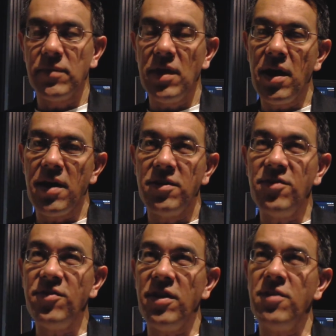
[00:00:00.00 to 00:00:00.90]
Yeah,
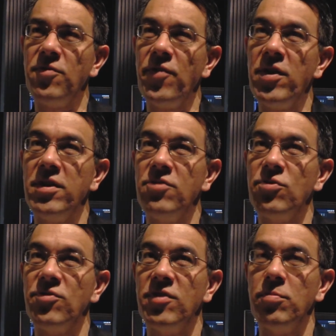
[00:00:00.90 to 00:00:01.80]
it's a very
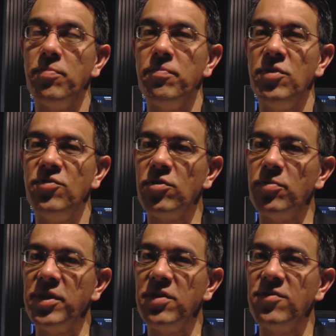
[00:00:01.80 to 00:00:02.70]
interesting musical
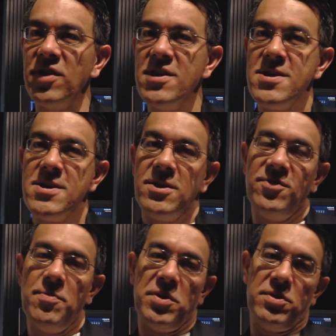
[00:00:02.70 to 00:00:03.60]
because
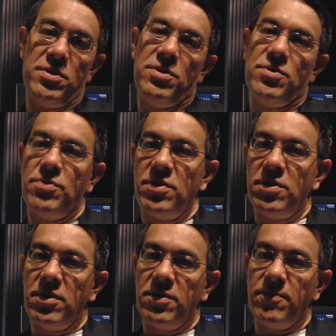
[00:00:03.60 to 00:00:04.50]
typically,
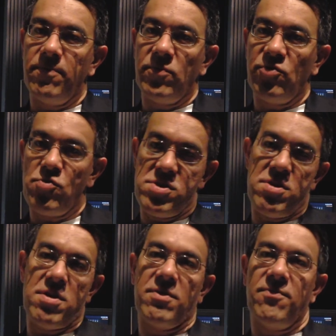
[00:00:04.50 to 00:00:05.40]
a story
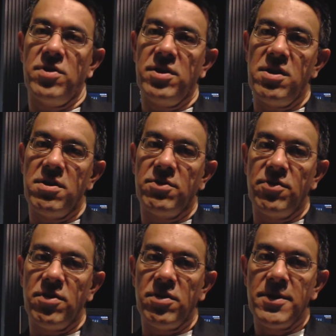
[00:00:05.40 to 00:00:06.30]
arc for a
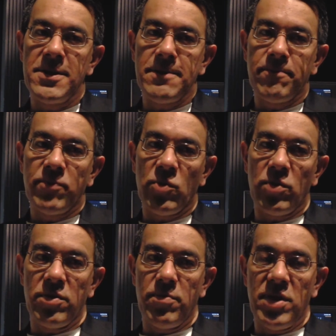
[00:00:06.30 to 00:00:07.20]
character,
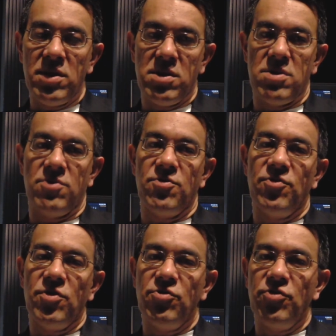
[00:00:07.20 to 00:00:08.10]
one of the main
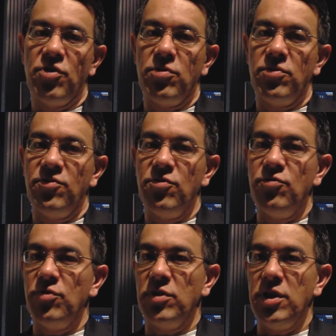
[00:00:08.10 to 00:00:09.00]
characters in a show is
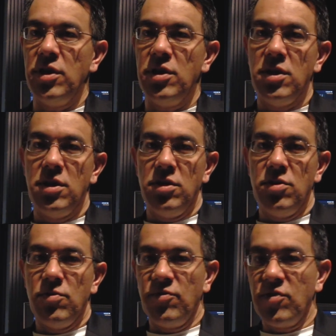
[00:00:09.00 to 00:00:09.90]
usually,
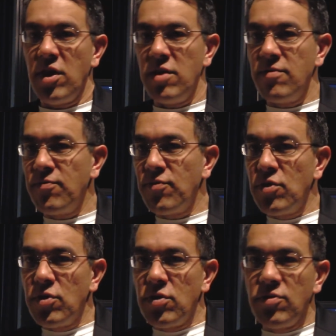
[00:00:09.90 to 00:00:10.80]
it's kind of
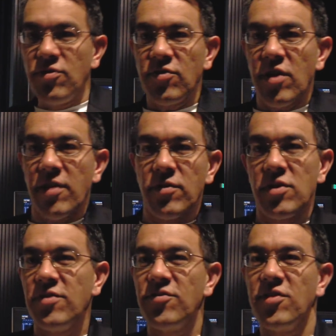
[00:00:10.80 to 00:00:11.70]

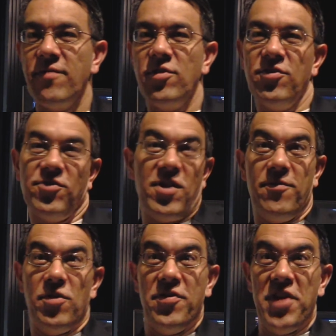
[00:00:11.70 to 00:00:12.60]
discover,
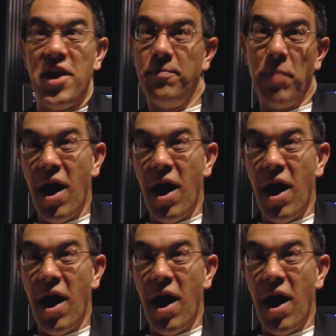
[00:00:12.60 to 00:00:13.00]
and then,